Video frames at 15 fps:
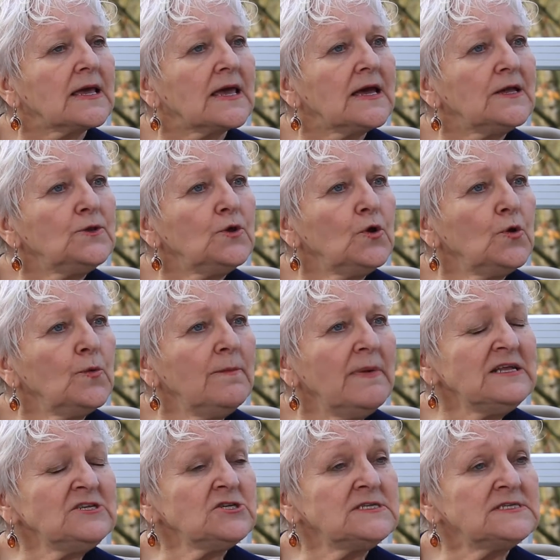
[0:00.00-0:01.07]
Can you
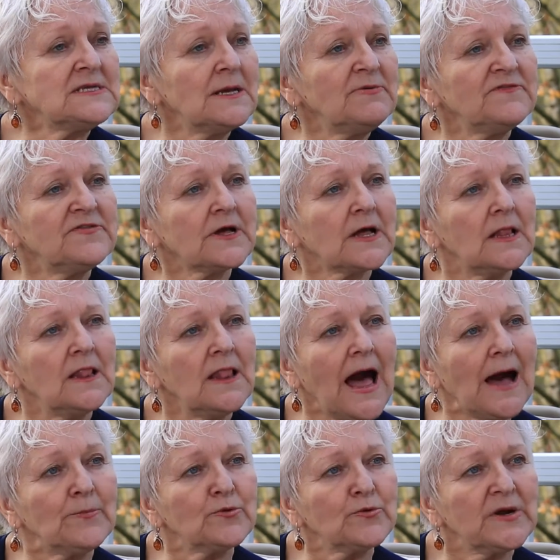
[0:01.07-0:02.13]
mention some of the
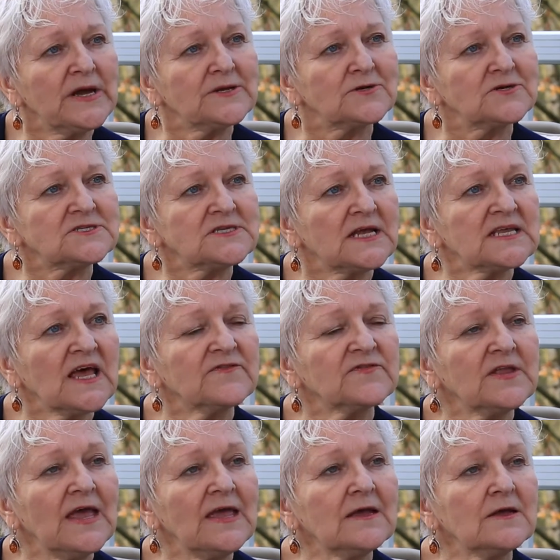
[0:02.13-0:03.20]
collaborators that have
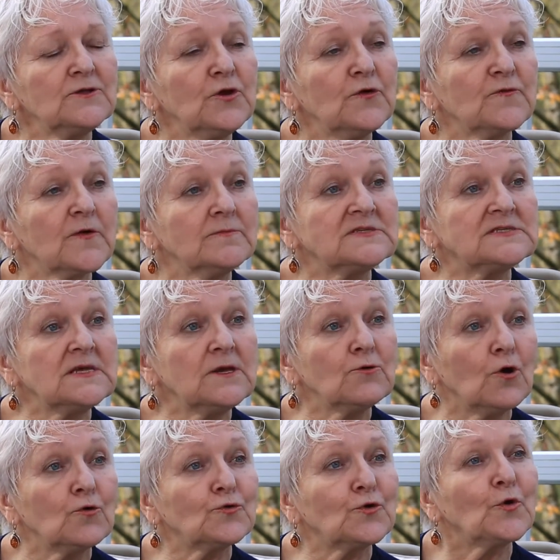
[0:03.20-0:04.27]
taken you from
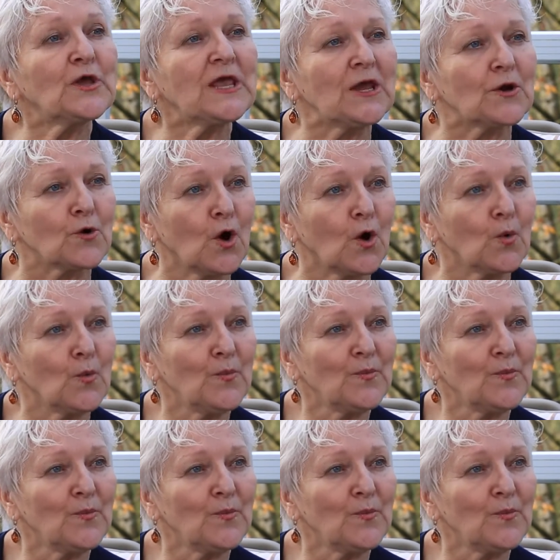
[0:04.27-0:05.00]
zero to hero?